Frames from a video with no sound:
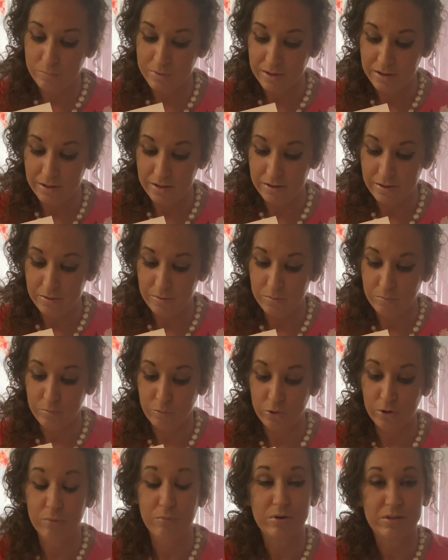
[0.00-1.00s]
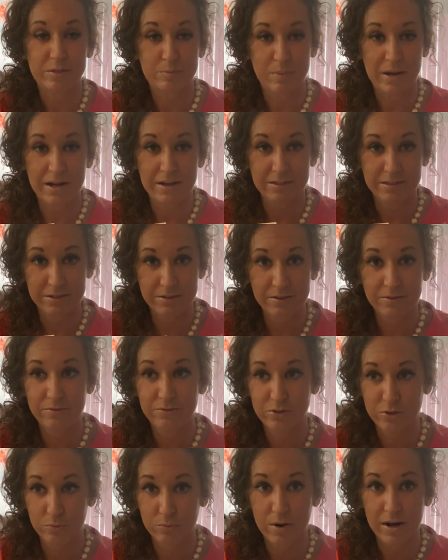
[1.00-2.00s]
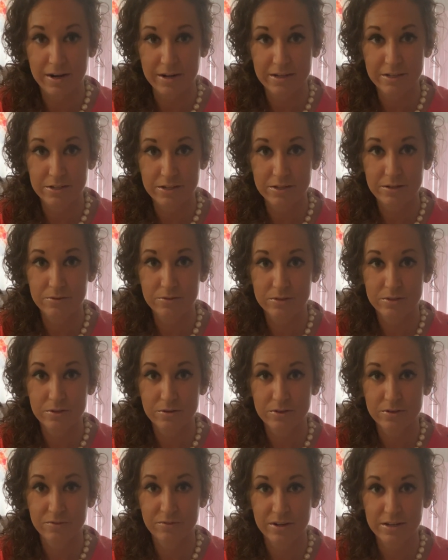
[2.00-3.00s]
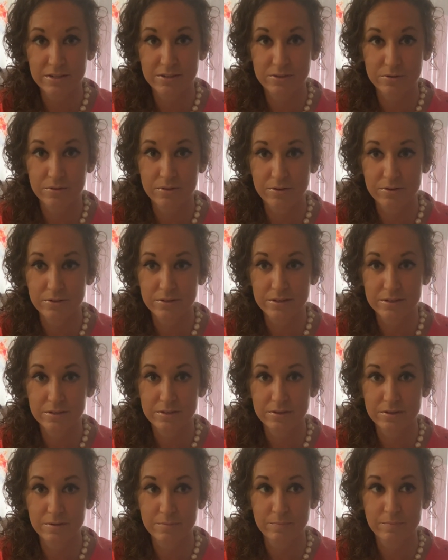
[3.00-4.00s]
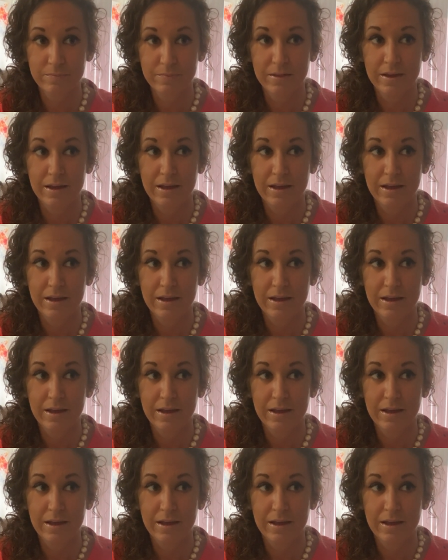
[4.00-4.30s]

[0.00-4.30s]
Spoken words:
be more responsive to wanting to use their device or their system,